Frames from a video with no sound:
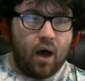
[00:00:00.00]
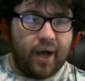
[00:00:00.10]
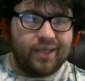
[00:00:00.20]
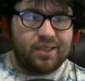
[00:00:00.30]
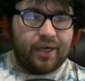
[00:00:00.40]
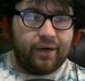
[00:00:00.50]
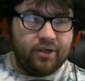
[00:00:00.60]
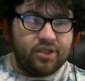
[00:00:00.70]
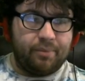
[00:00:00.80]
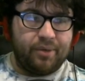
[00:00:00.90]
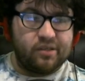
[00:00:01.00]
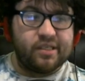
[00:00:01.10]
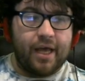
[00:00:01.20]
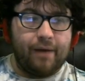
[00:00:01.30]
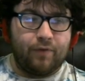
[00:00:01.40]
stereotypical
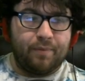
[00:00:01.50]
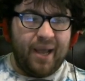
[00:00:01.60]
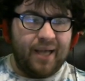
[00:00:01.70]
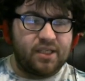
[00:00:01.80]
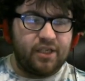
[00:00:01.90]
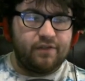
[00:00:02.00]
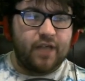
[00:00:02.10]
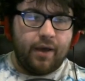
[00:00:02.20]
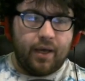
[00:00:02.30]
setup for passives: